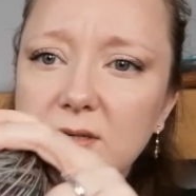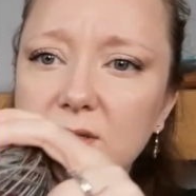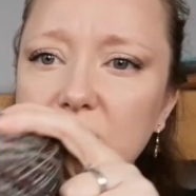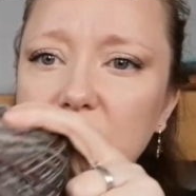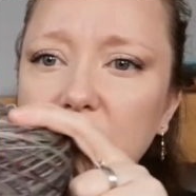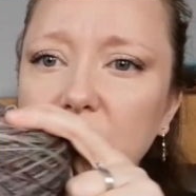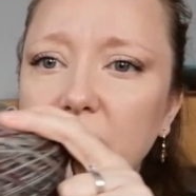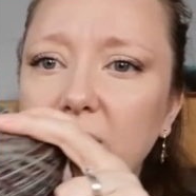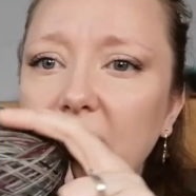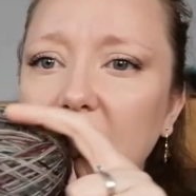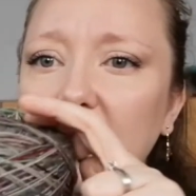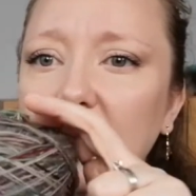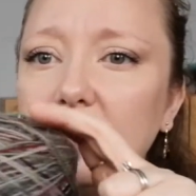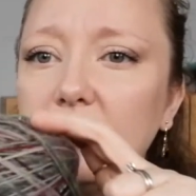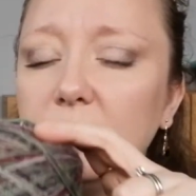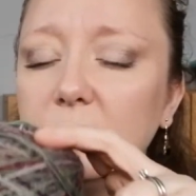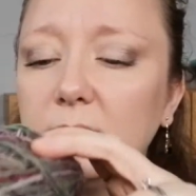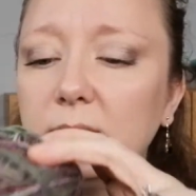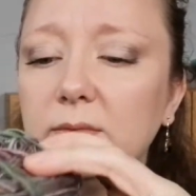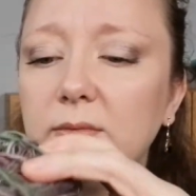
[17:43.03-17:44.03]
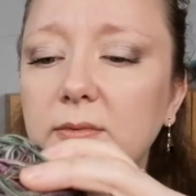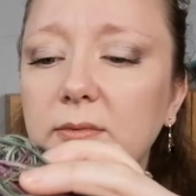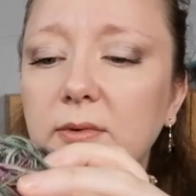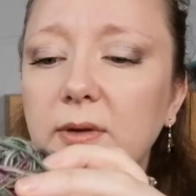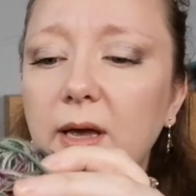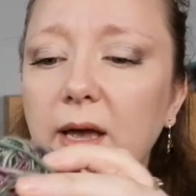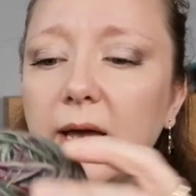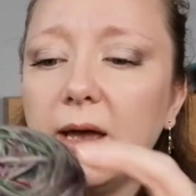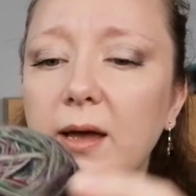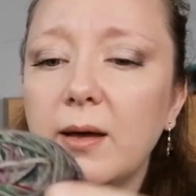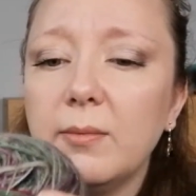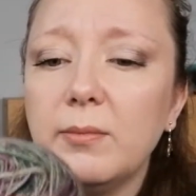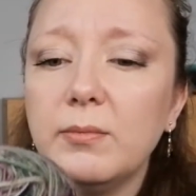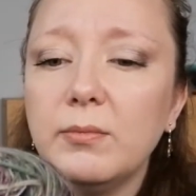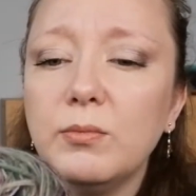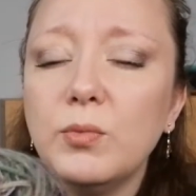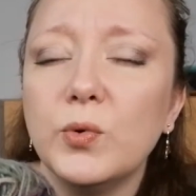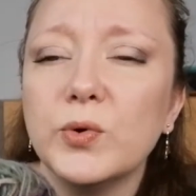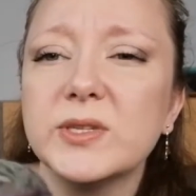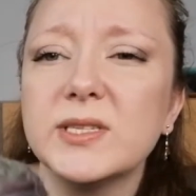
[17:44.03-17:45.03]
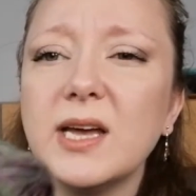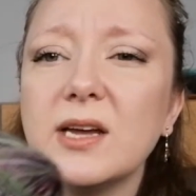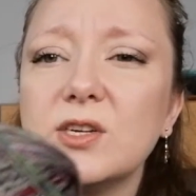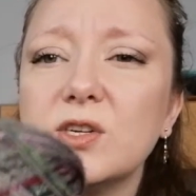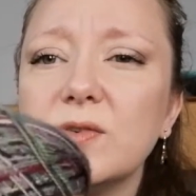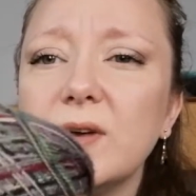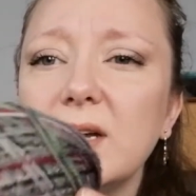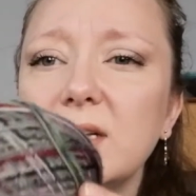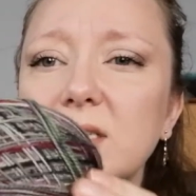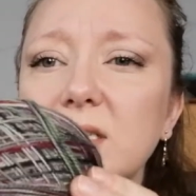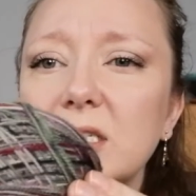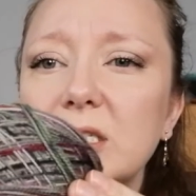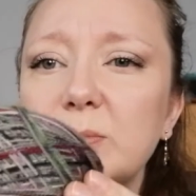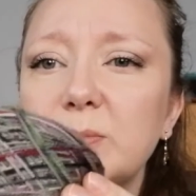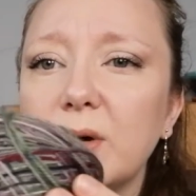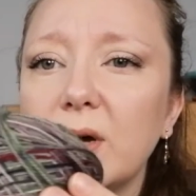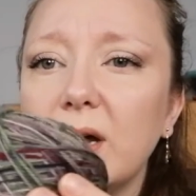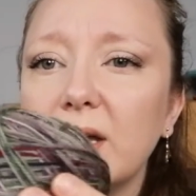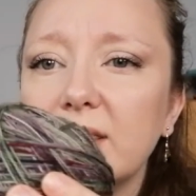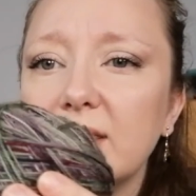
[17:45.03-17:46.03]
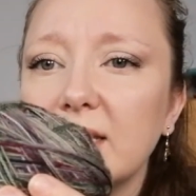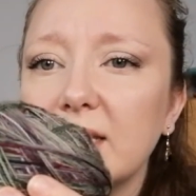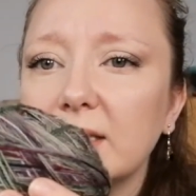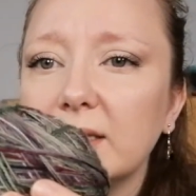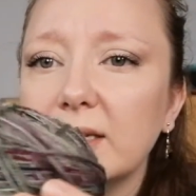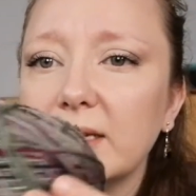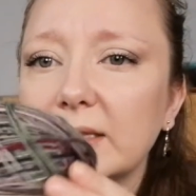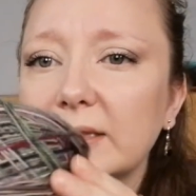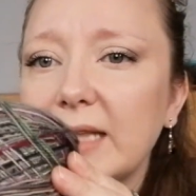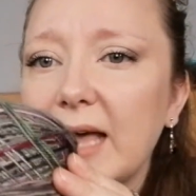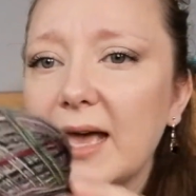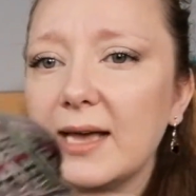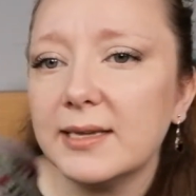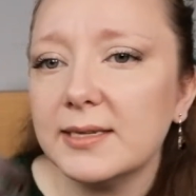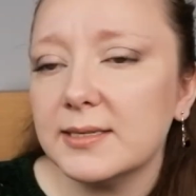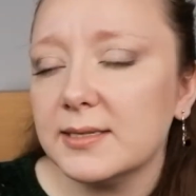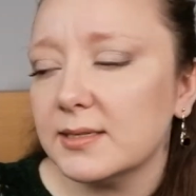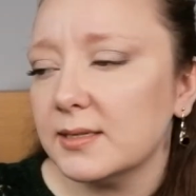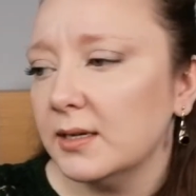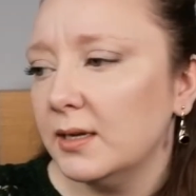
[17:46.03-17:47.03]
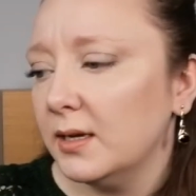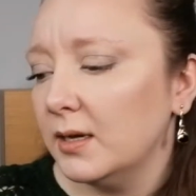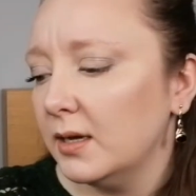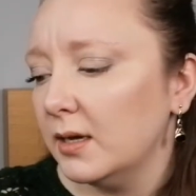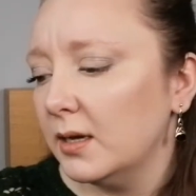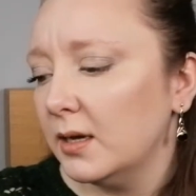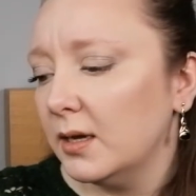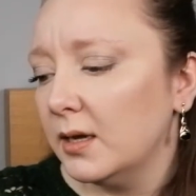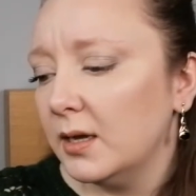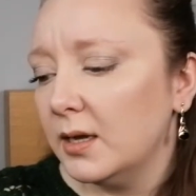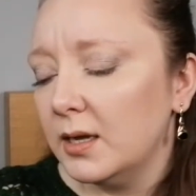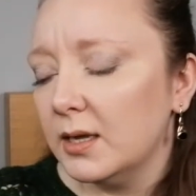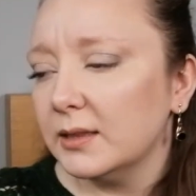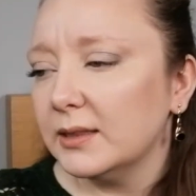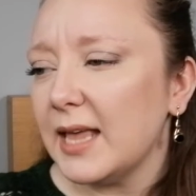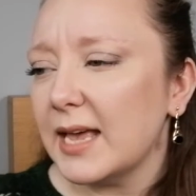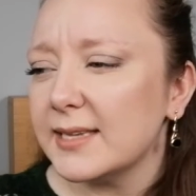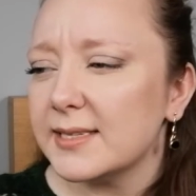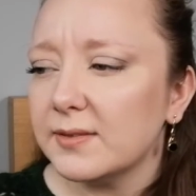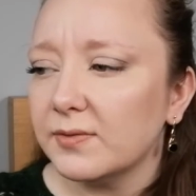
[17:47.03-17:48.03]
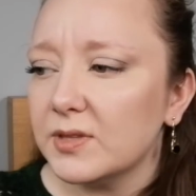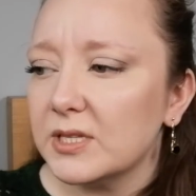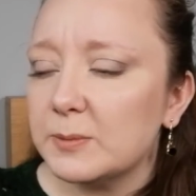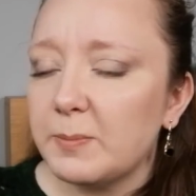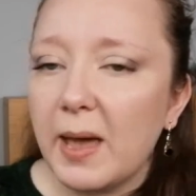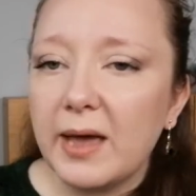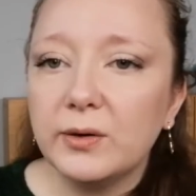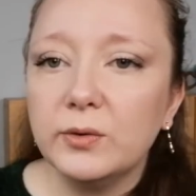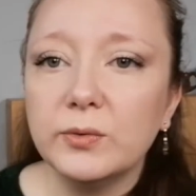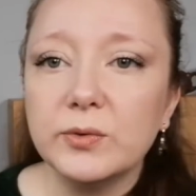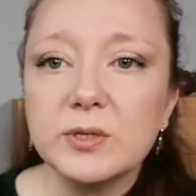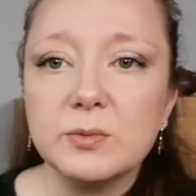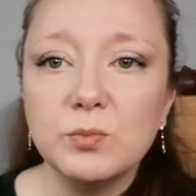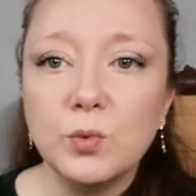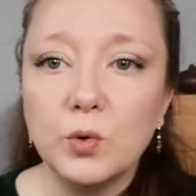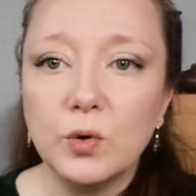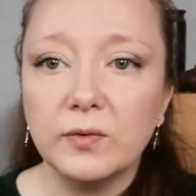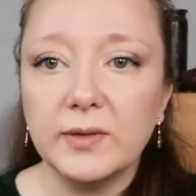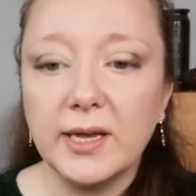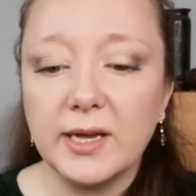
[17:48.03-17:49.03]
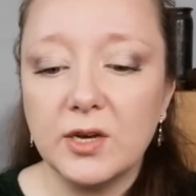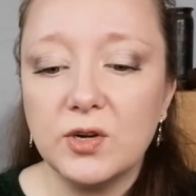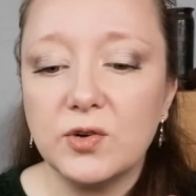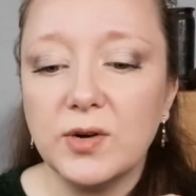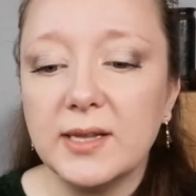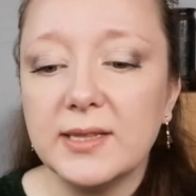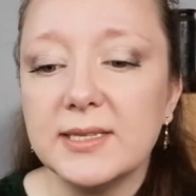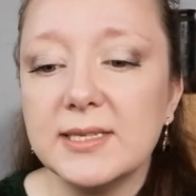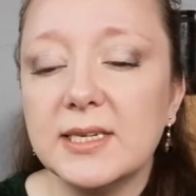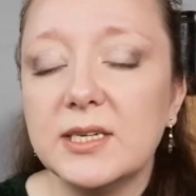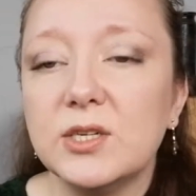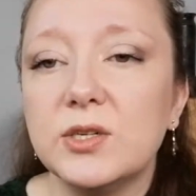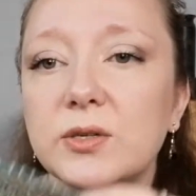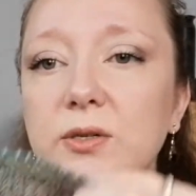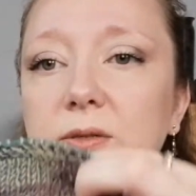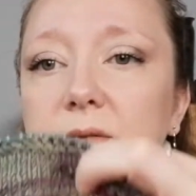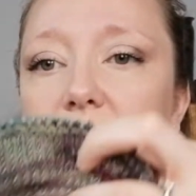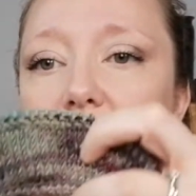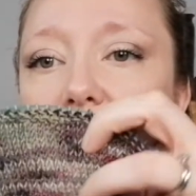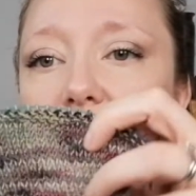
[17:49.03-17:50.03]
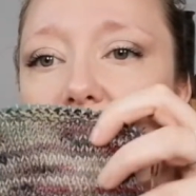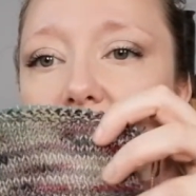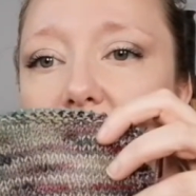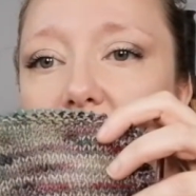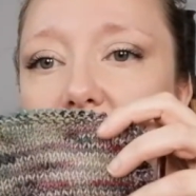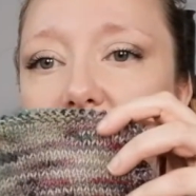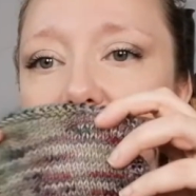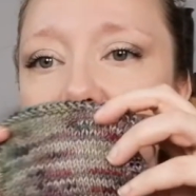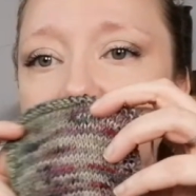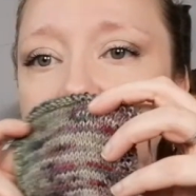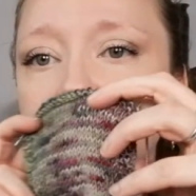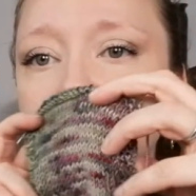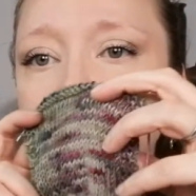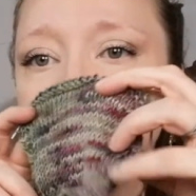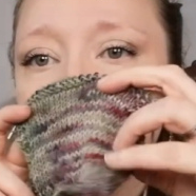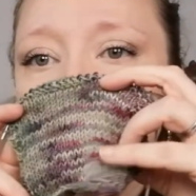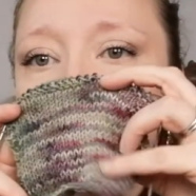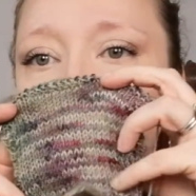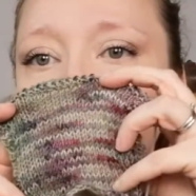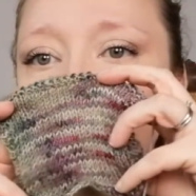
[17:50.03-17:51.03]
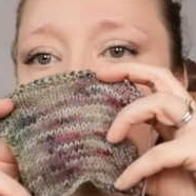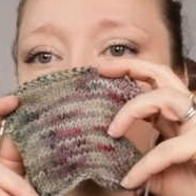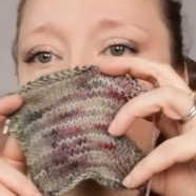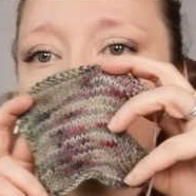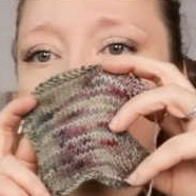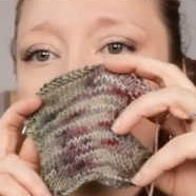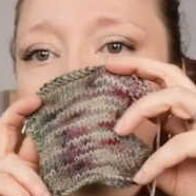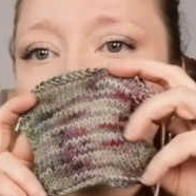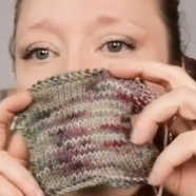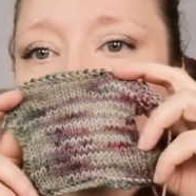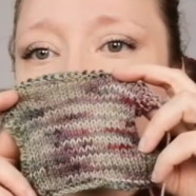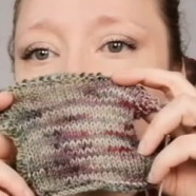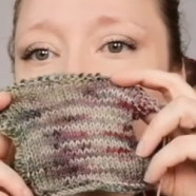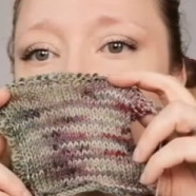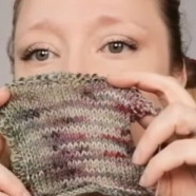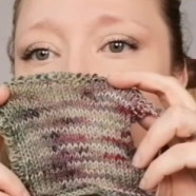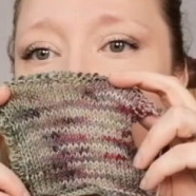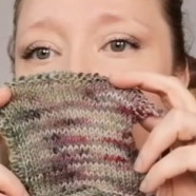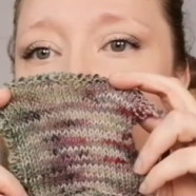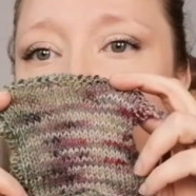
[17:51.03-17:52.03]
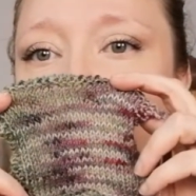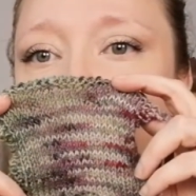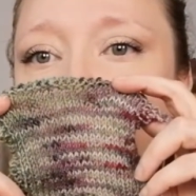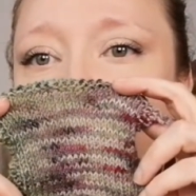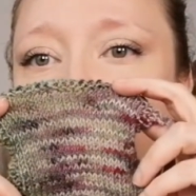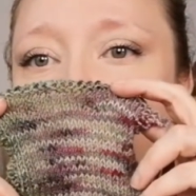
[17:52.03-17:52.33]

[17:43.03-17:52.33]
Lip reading: took it more saturated, but I think like less of the speckles, more of like a transitional. You can see a little swatch of that knitted up there.